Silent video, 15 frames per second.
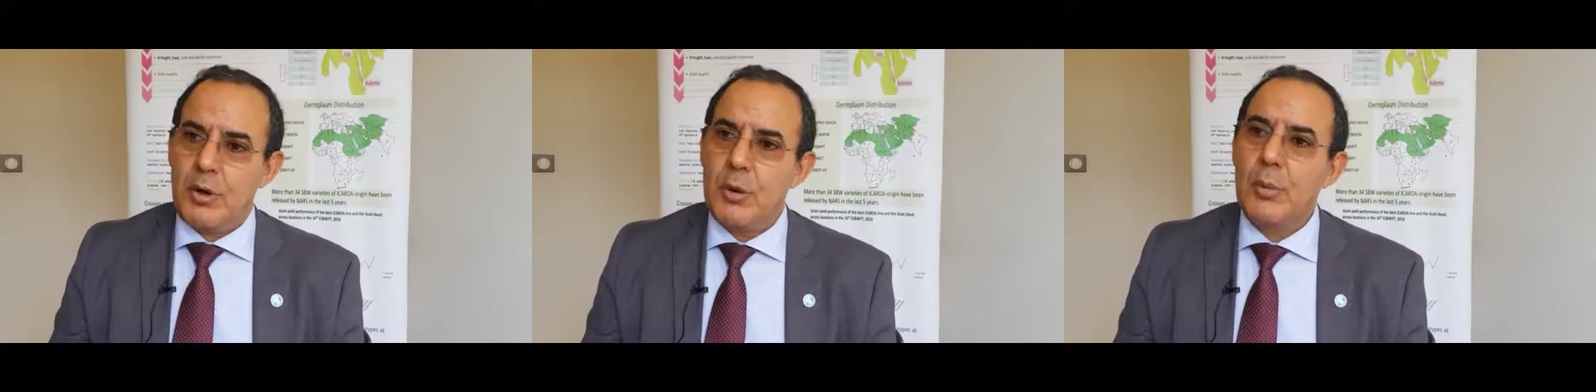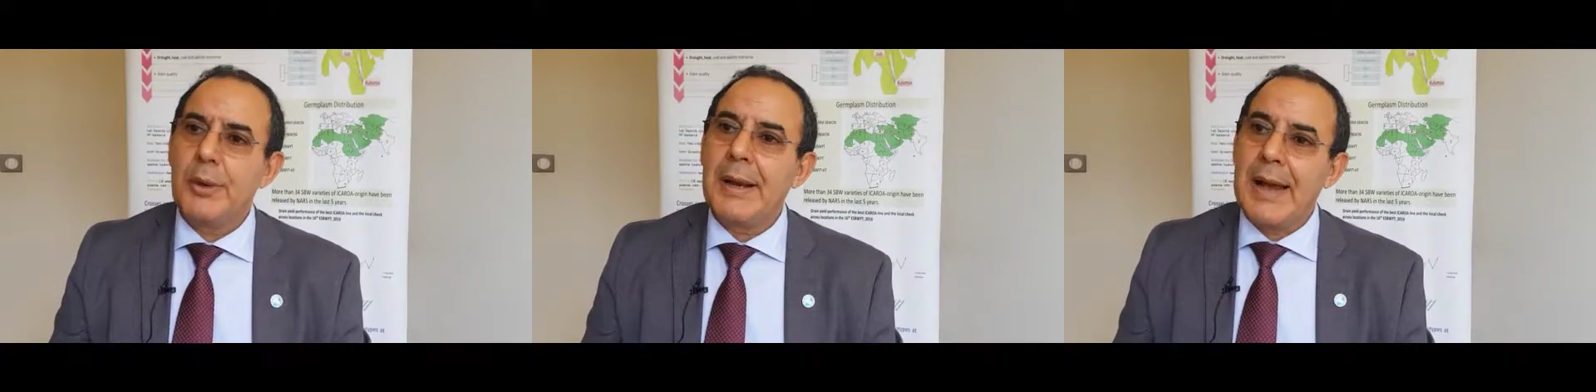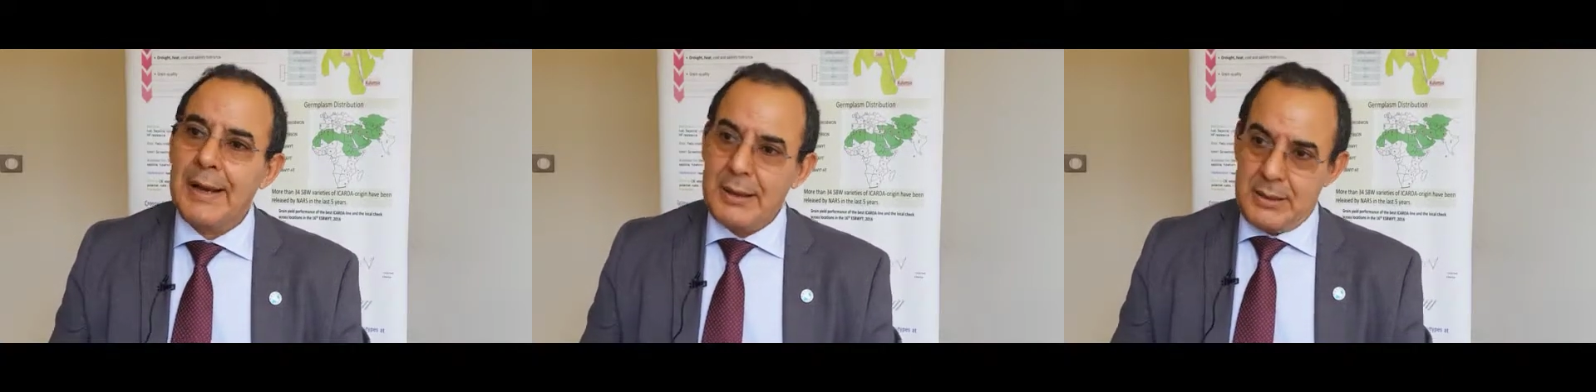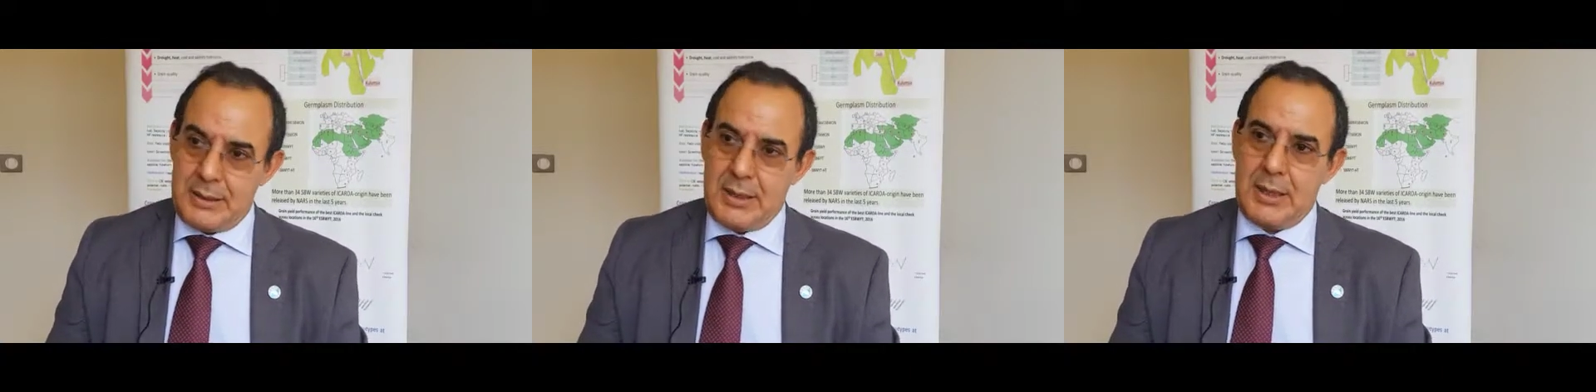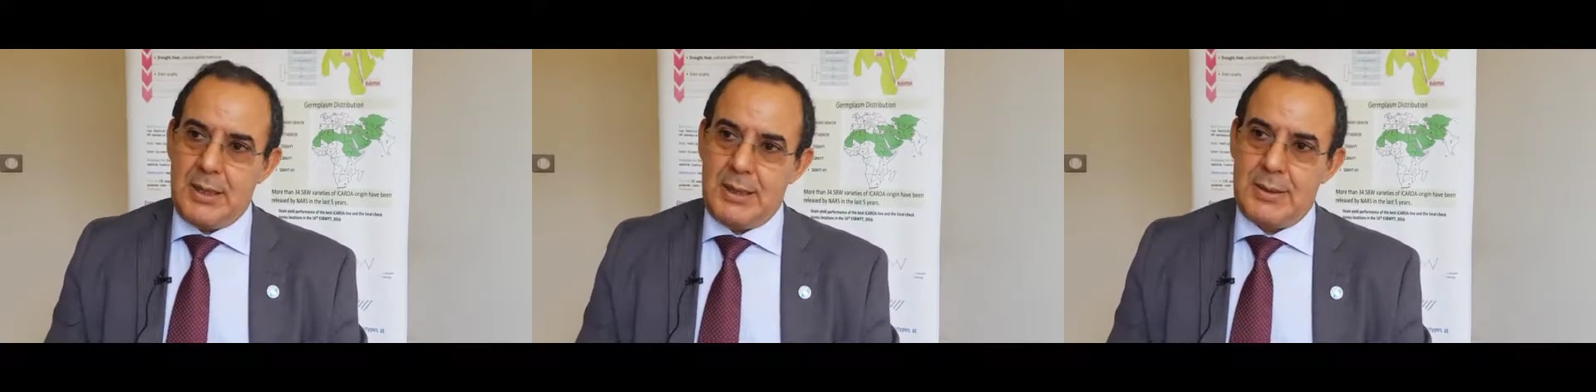
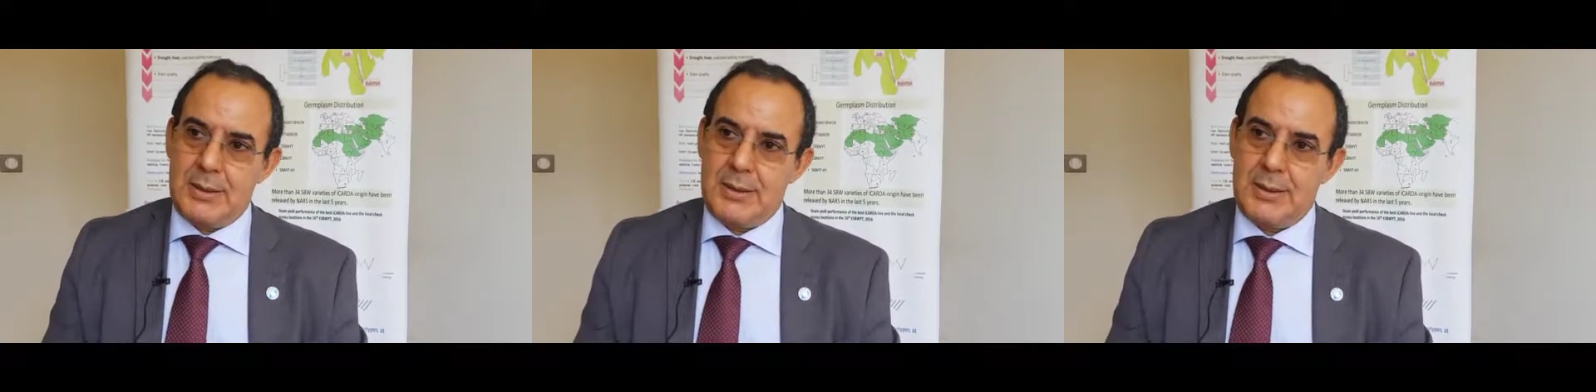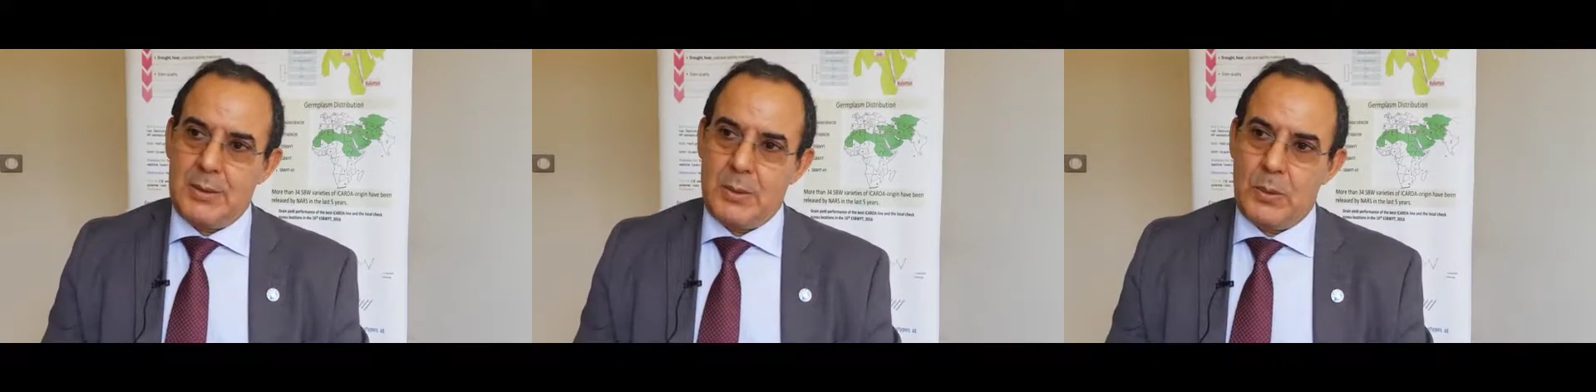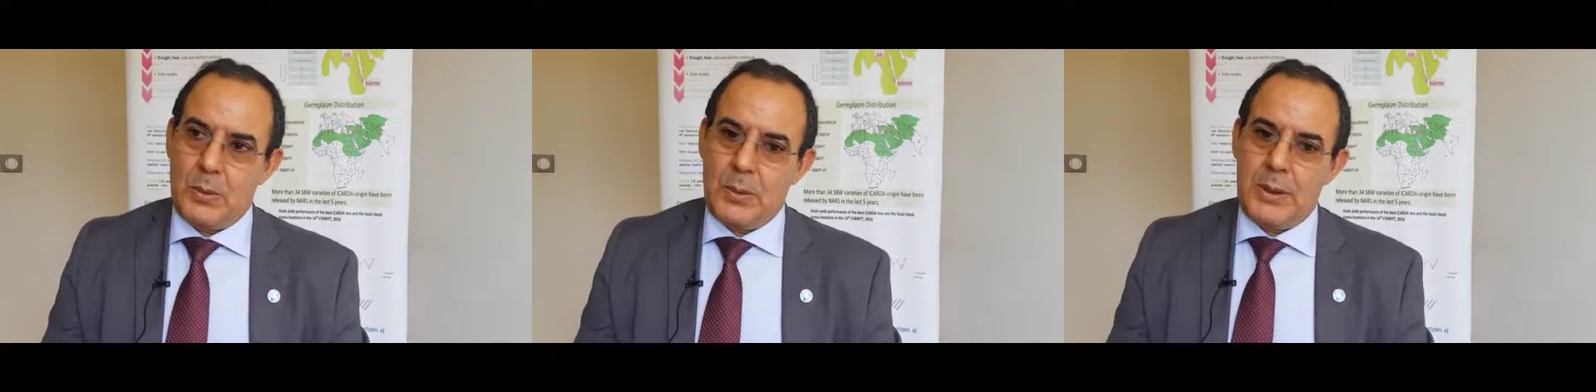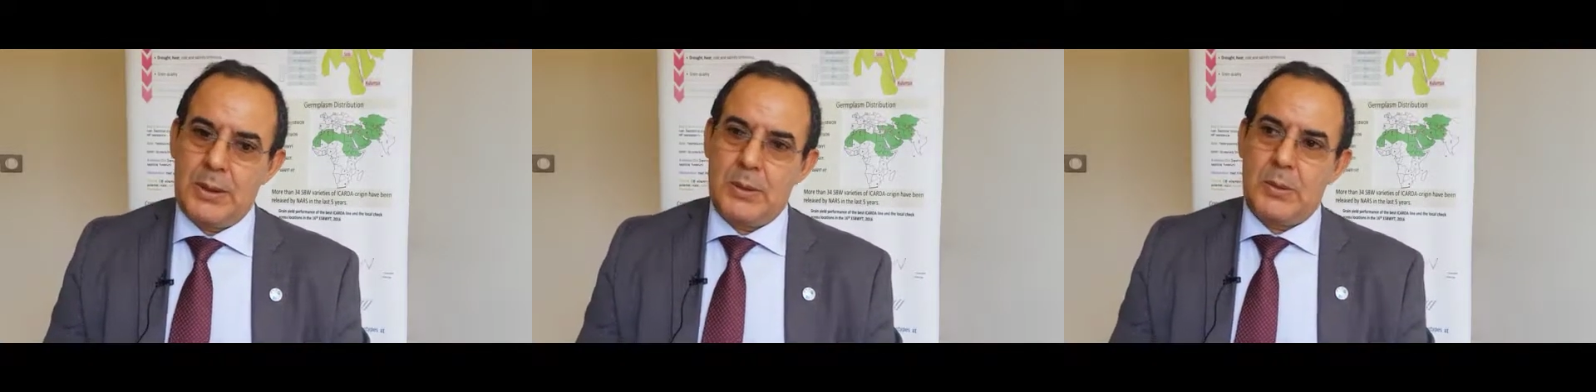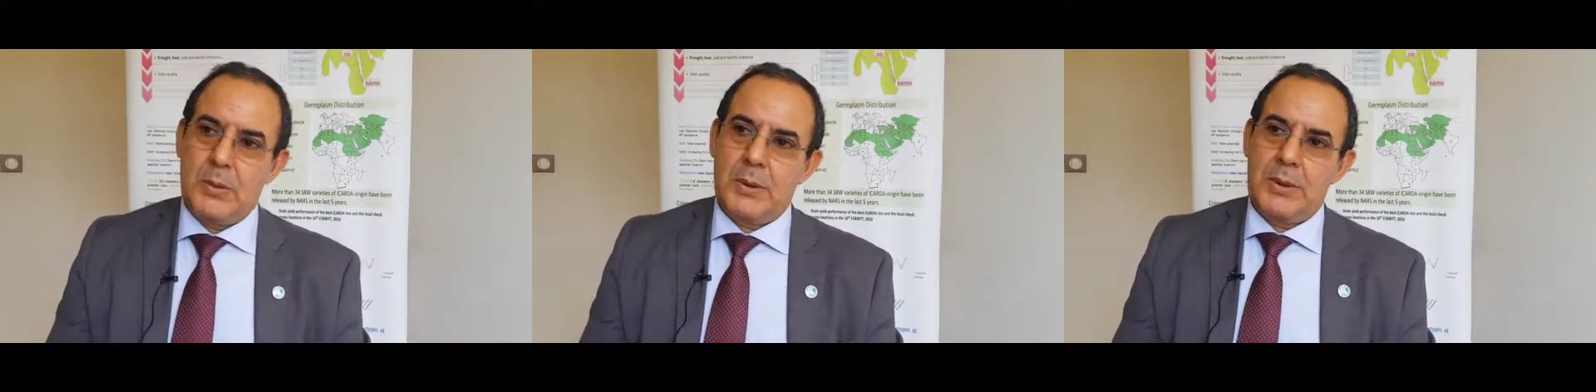commonalities
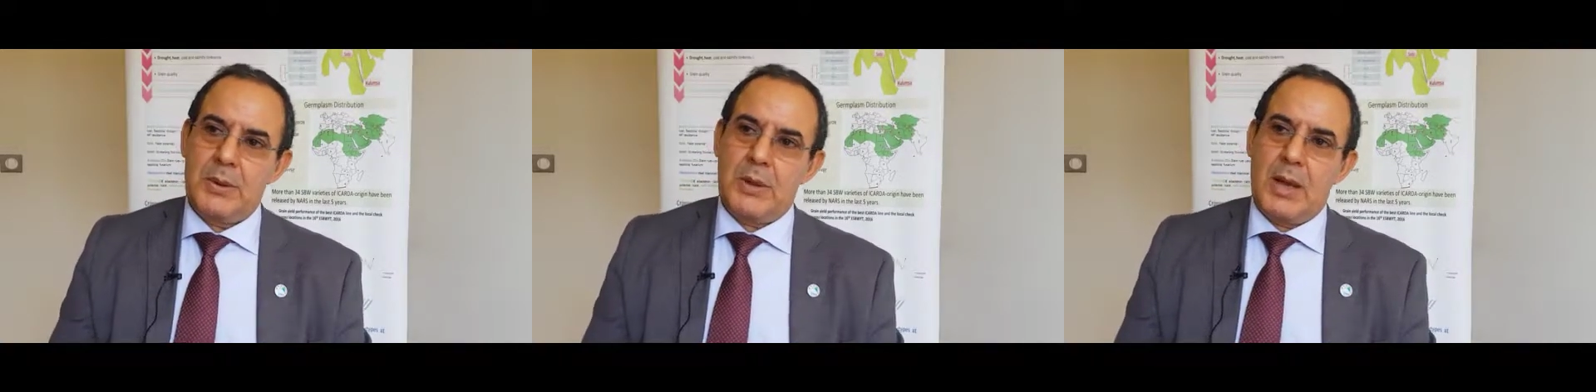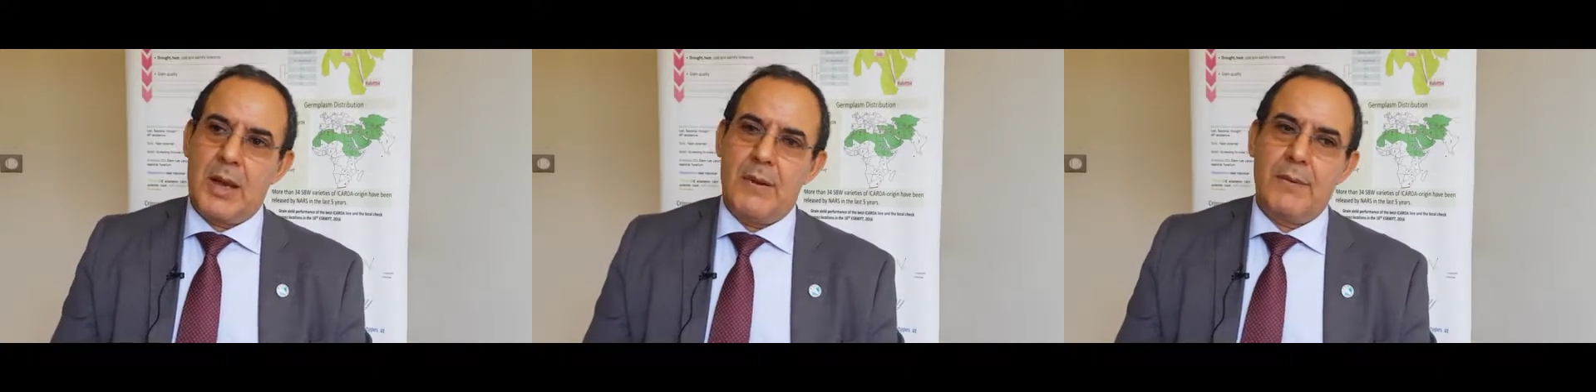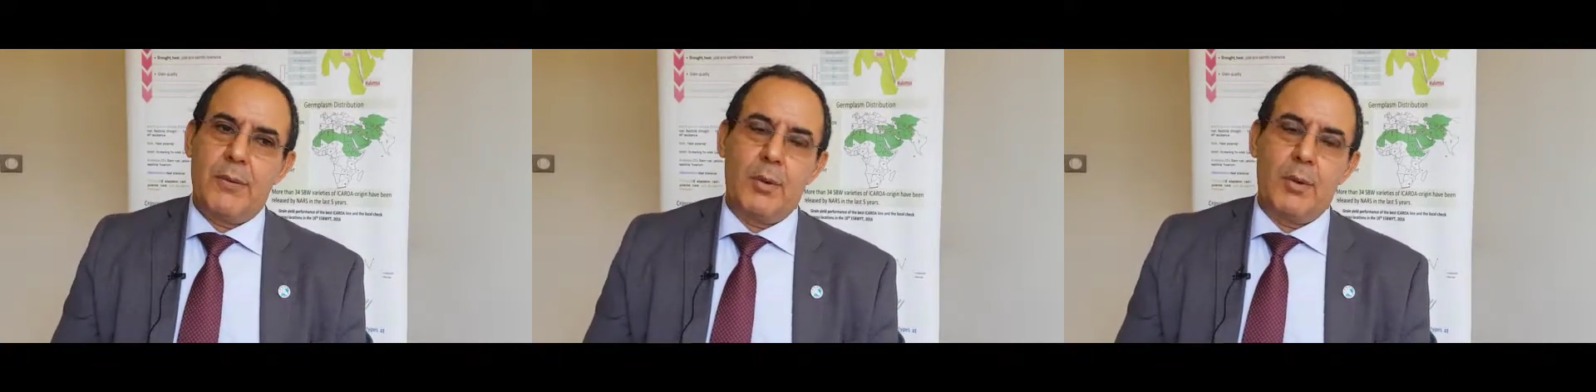with what you have,